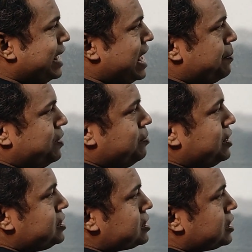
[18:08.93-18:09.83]
AP
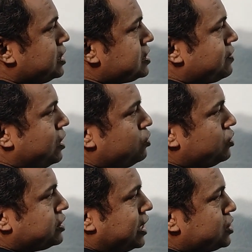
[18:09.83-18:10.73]
means this value,
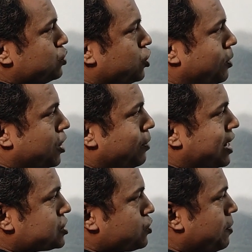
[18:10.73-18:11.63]
that is root over of
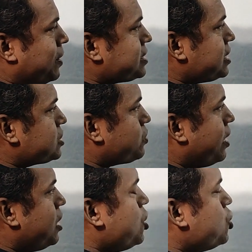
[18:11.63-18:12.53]
R square plus L
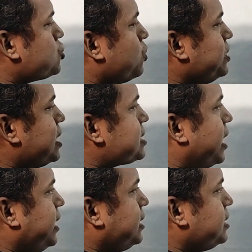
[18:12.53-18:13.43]
square. So we just
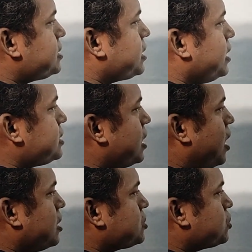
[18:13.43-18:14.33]
write in this case
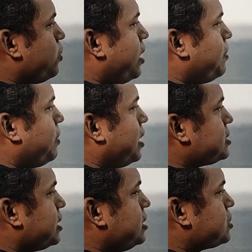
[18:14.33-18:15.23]
R square plus
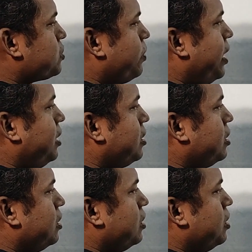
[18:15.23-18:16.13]
L square
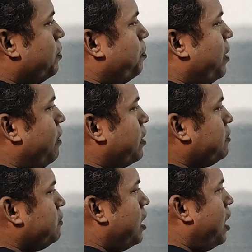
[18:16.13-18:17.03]
power
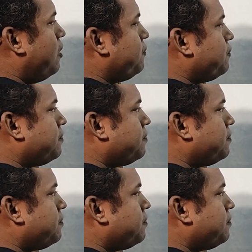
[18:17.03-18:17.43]
of half.